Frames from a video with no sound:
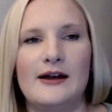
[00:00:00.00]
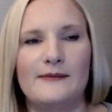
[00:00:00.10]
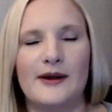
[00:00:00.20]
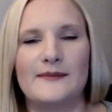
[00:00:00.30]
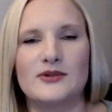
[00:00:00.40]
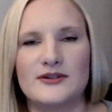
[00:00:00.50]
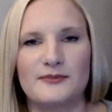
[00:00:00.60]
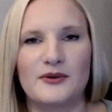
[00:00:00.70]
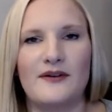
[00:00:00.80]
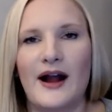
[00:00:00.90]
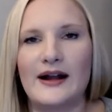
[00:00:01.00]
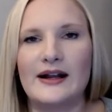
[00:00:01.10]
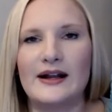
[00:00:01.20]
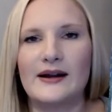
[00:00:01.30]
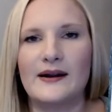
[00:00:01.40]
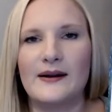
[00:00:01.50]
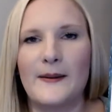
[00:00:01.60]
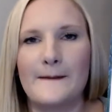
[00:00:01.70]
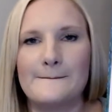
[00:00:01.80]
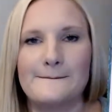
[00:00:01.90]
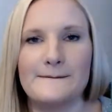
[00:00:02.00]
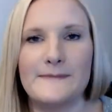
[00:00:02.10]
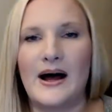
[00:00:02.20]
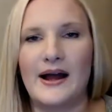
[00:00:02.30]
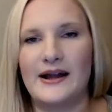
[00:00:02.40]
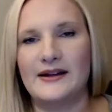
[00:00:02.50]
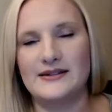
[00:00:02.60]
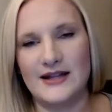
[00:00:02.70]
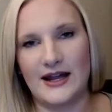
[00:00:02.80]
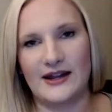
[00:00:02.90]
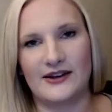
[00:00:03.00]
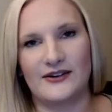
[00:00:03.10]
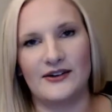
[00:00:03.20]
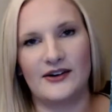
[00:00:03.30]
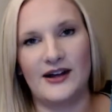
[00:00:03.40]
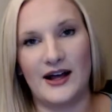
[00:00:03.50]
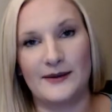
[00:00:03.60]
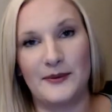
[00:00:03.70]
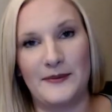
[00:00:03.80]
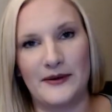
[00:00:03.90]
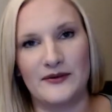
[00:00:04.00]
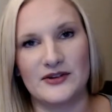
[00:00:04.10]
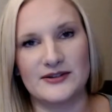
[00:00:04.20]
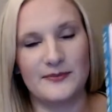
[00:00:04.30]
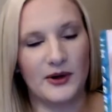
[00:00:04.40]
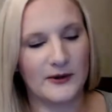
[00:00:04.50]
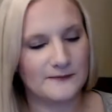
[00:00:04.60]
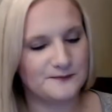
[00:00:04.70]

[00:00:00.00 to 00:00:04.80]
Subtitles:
but I'm just providing my take on how to prepare for this book.